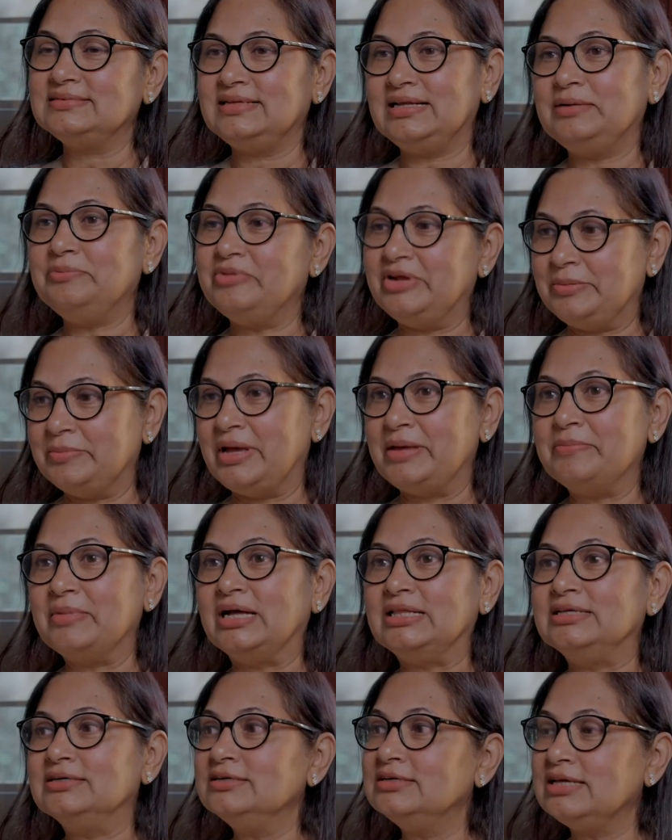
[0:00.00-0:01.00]
Then, when my
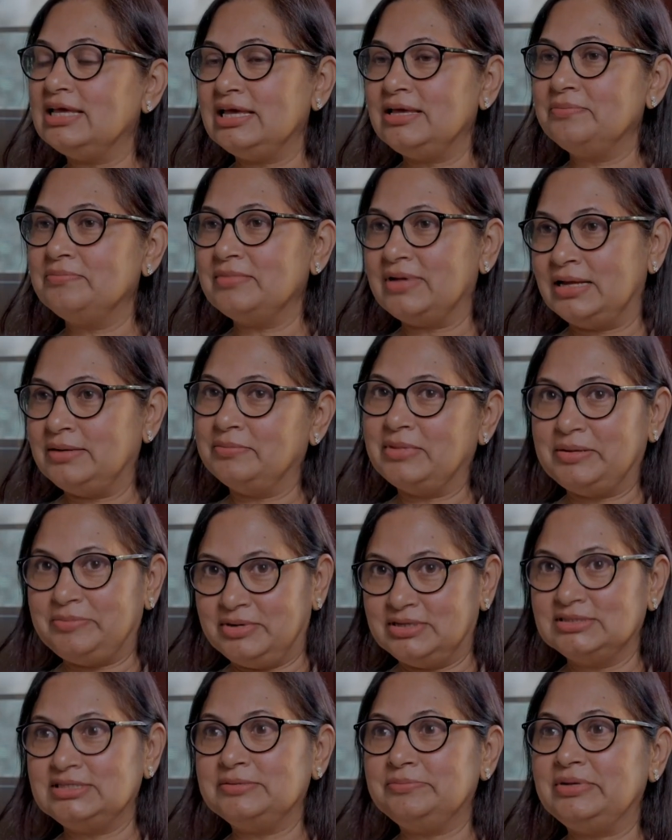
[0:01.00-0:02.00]
mother came and my
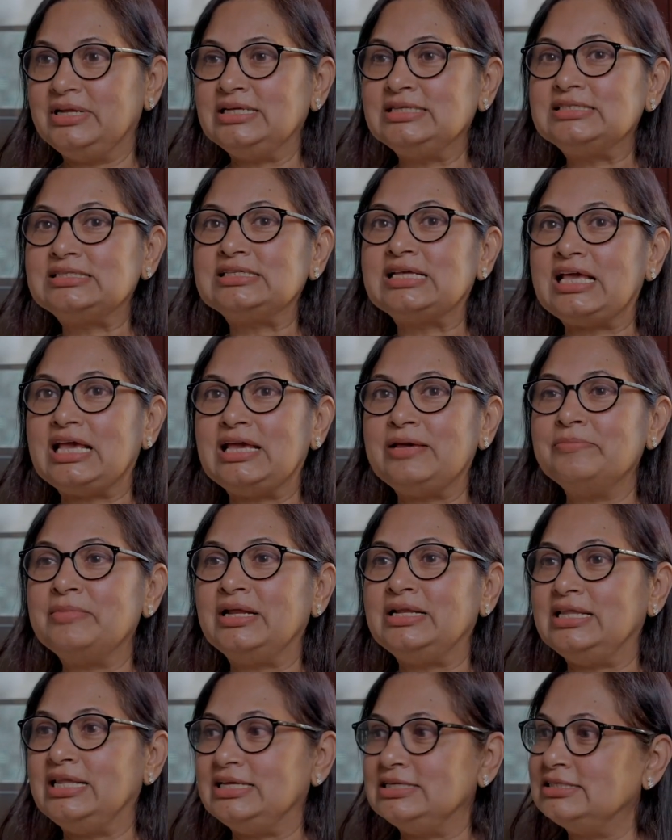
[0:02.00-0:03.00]
siblings came
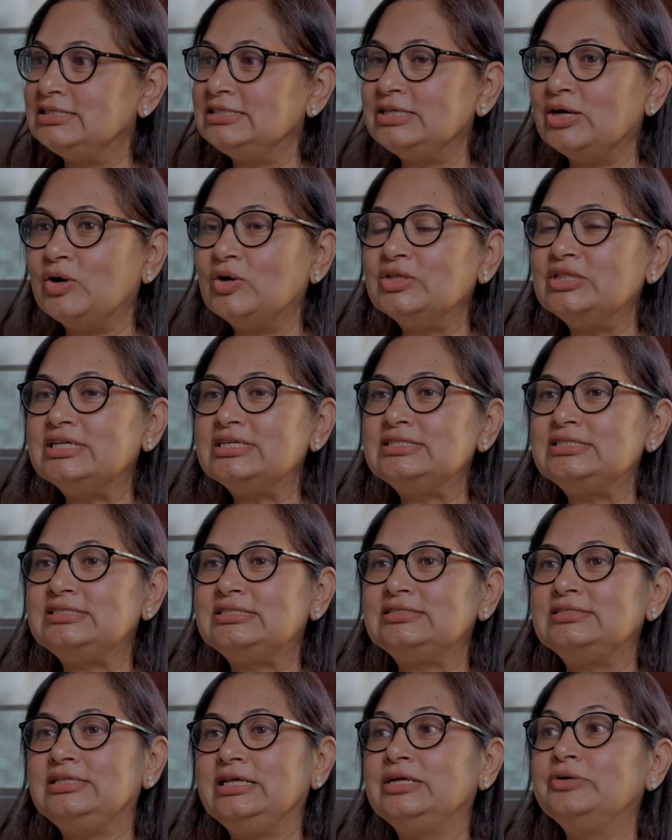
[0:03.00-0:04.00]
and they saw
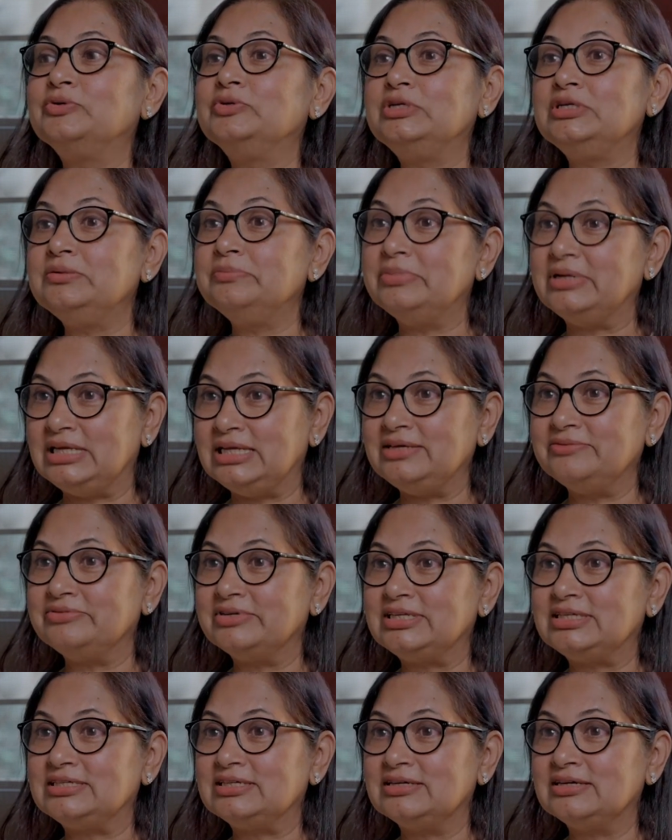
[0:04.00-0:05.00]
this, they couldn't believe
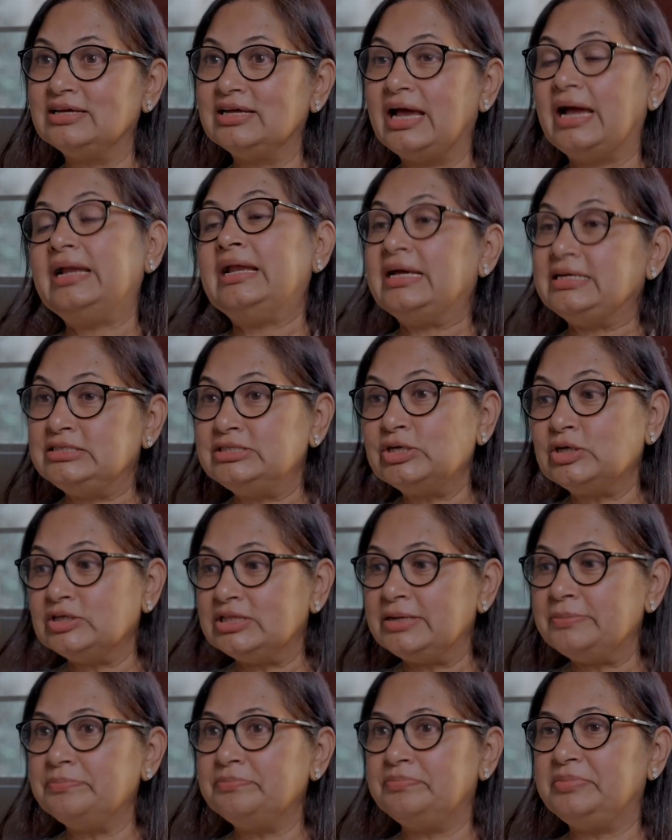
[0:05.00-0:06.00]
it. And I saw
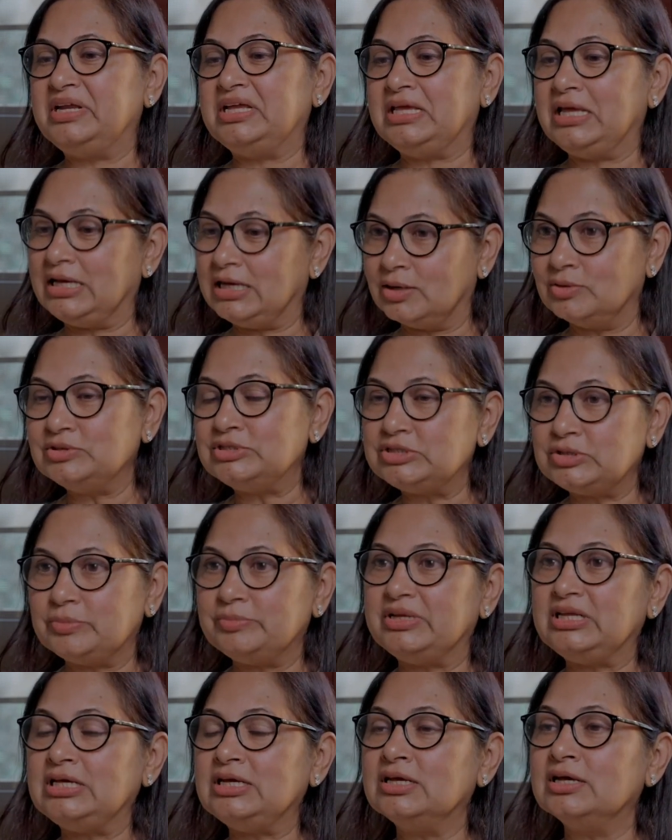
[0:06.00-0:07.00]
them bringing out so
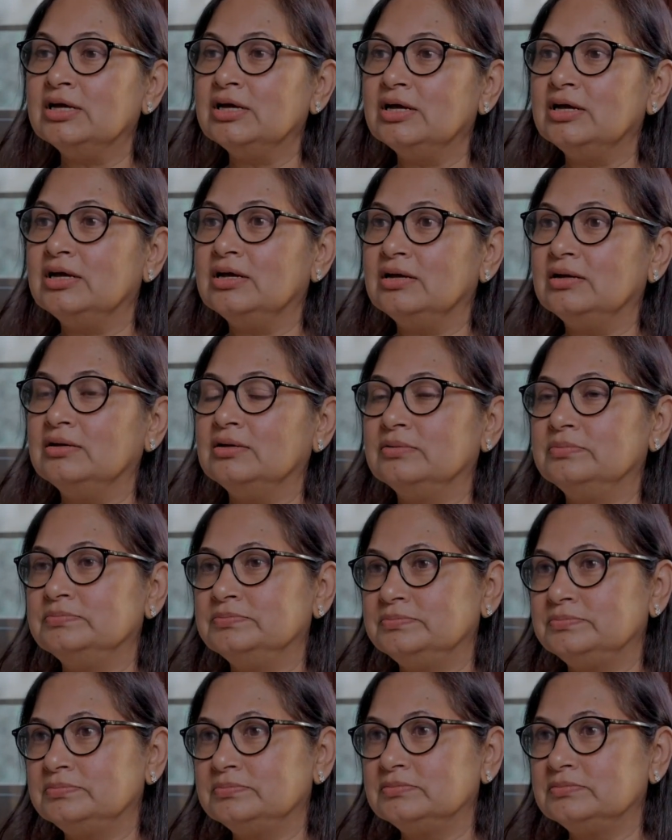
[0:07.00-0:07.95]
many um,